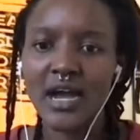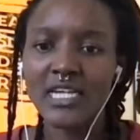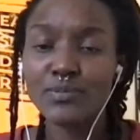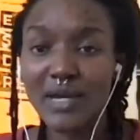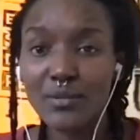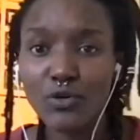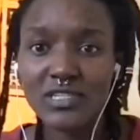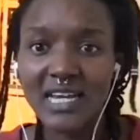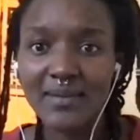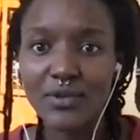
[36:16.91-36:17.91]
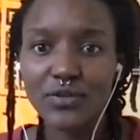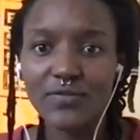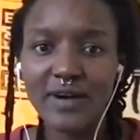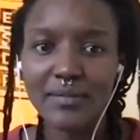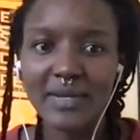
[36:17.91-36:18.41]
spend more time with your
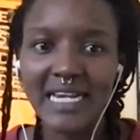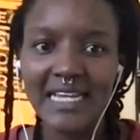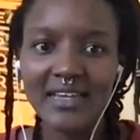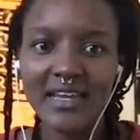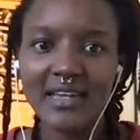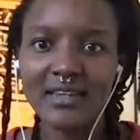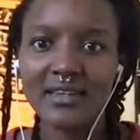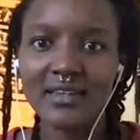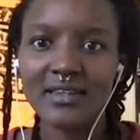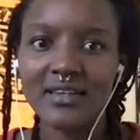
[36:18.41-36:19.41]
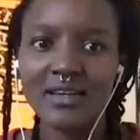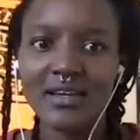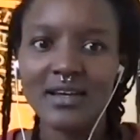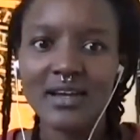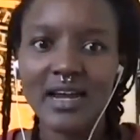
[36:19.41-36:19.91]
family and
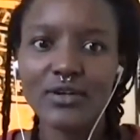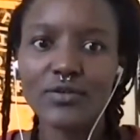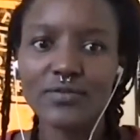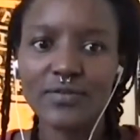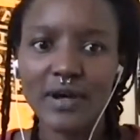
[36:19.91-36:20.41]
kind of